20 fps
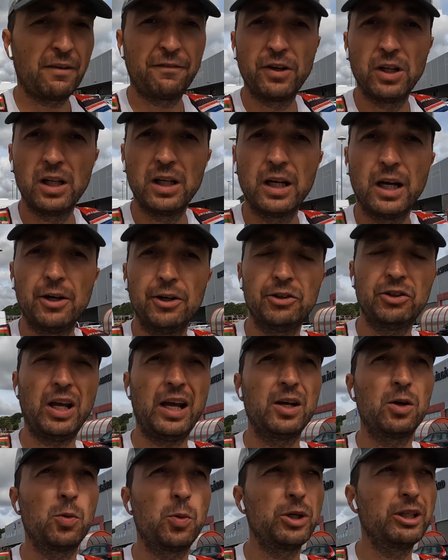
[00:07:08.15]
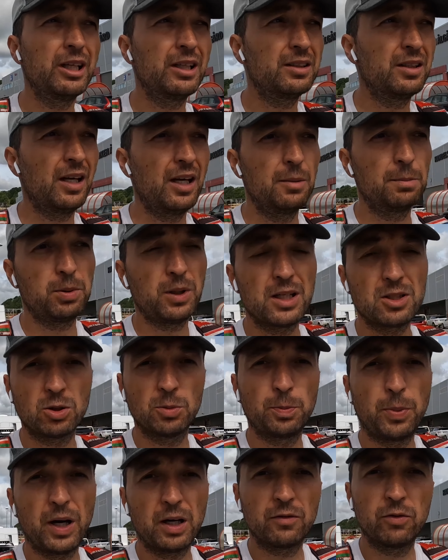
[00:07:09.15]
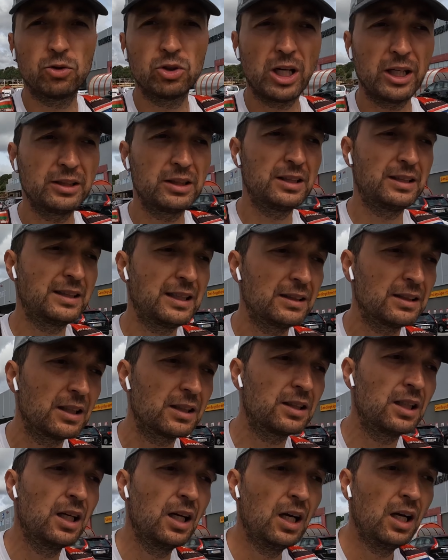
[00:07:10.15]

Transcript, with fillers: filling our tank with it and plus in Park for Night it said that